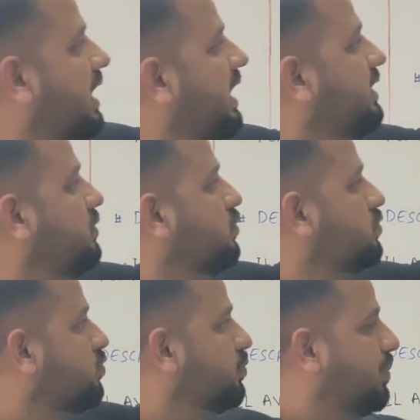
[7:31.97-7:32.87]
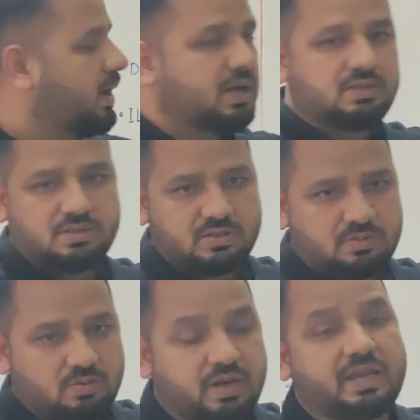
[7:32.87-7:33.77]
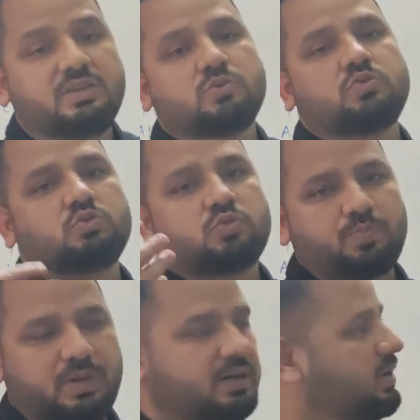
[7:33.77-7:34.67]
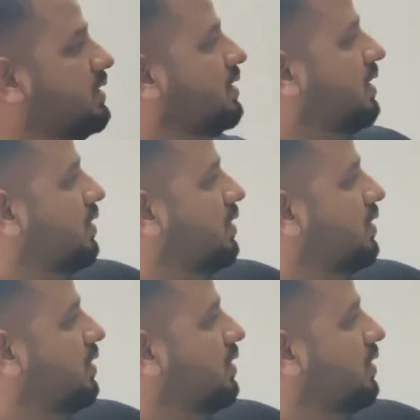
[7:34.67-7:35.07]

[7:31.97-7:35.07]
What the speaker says: I used to pass or I used to spend